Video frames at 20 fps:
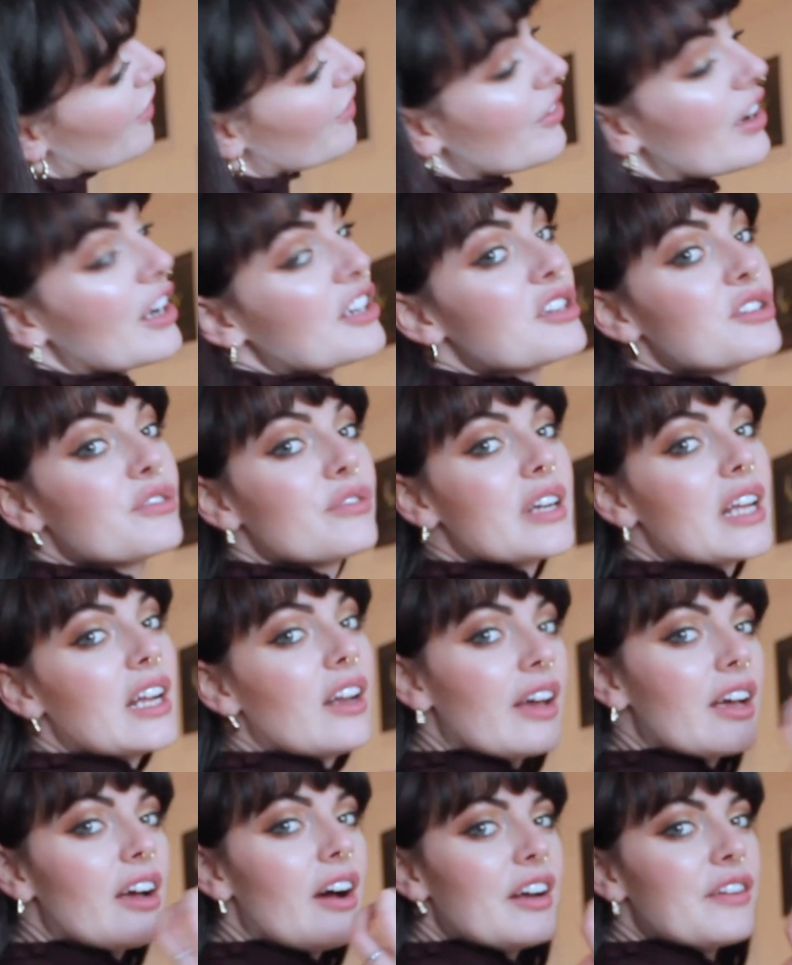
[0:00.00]
fresh has really
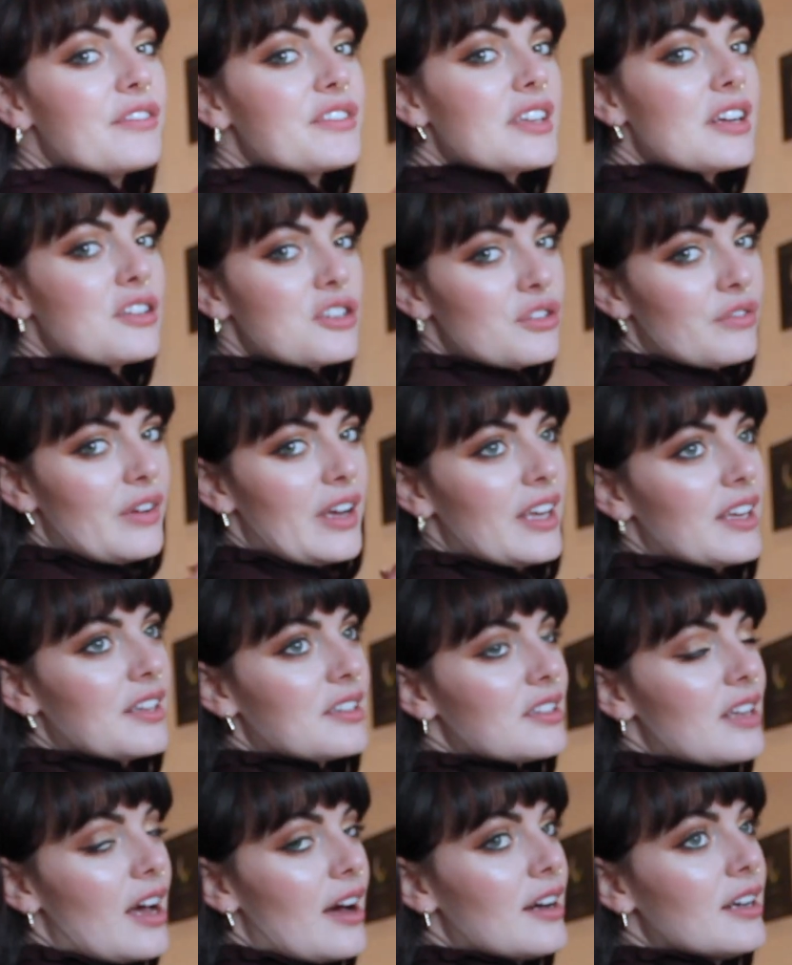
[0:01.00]
like kind of saturated
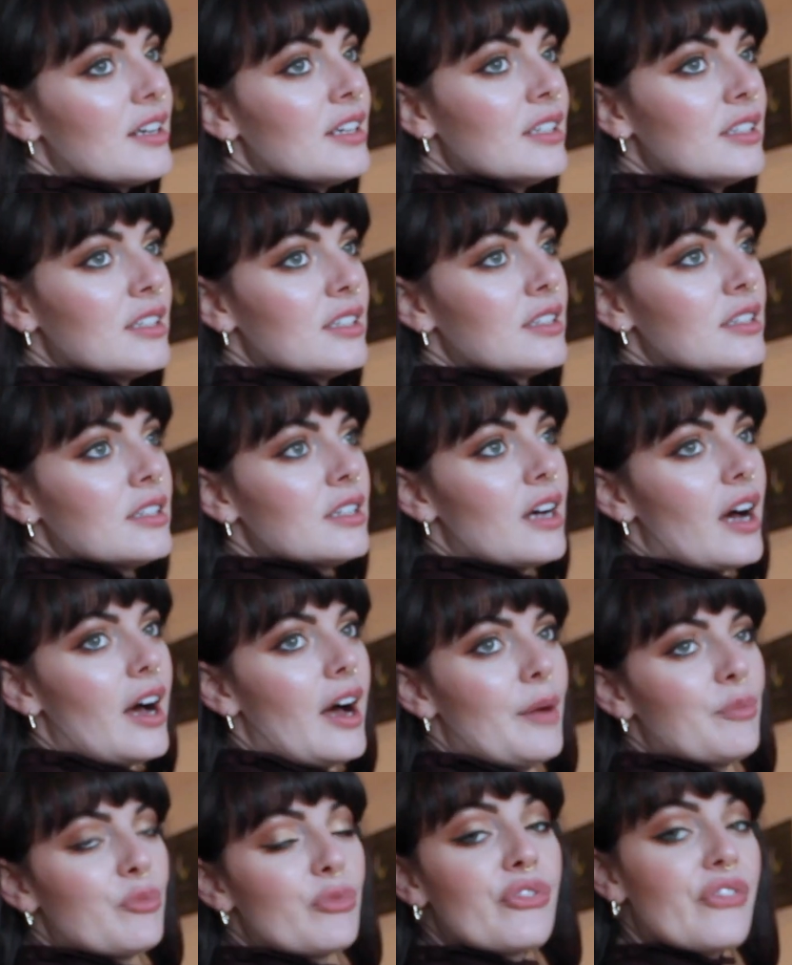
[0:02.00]
that
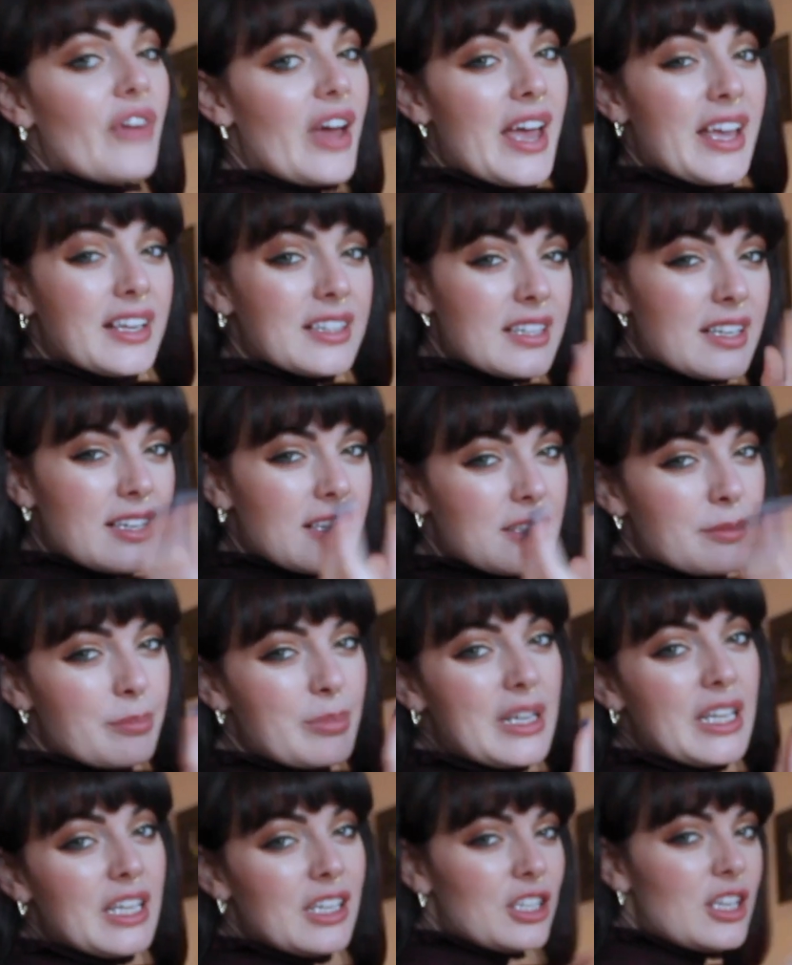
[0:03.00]
faded
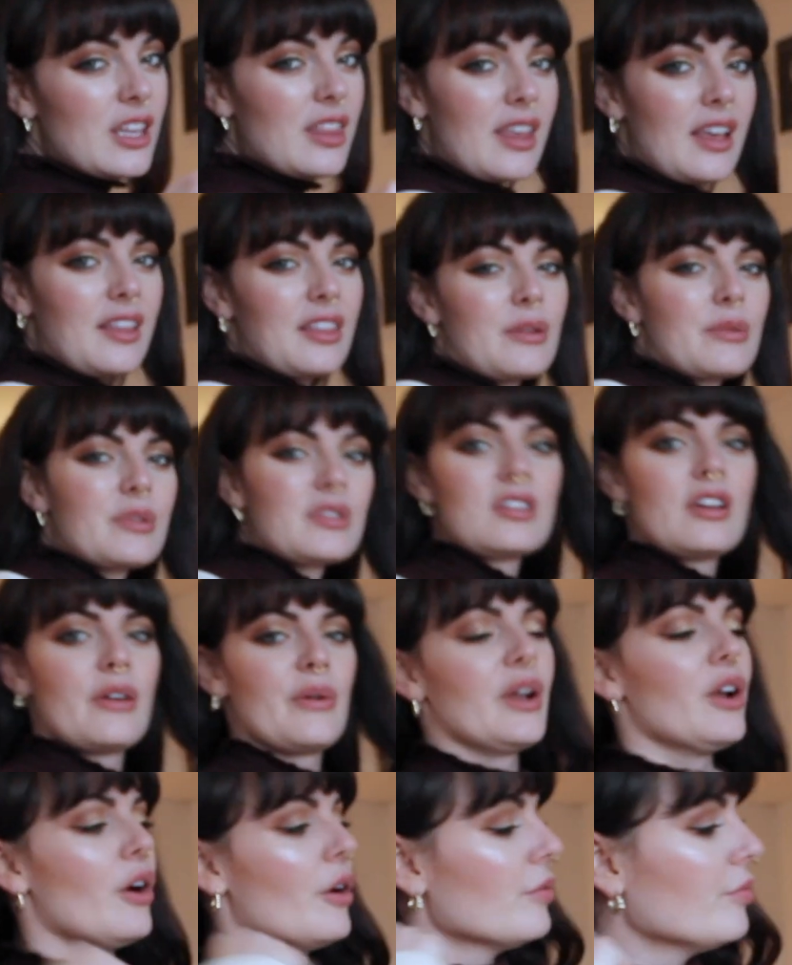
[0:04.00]
bleachy thing that was
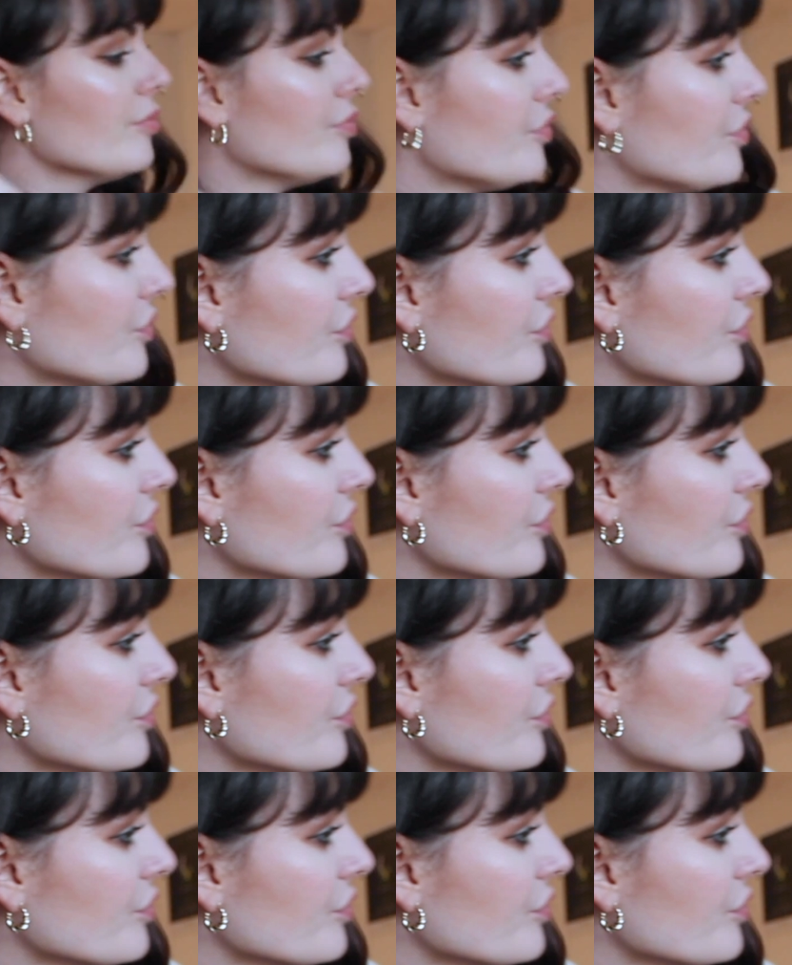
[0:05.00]
going on.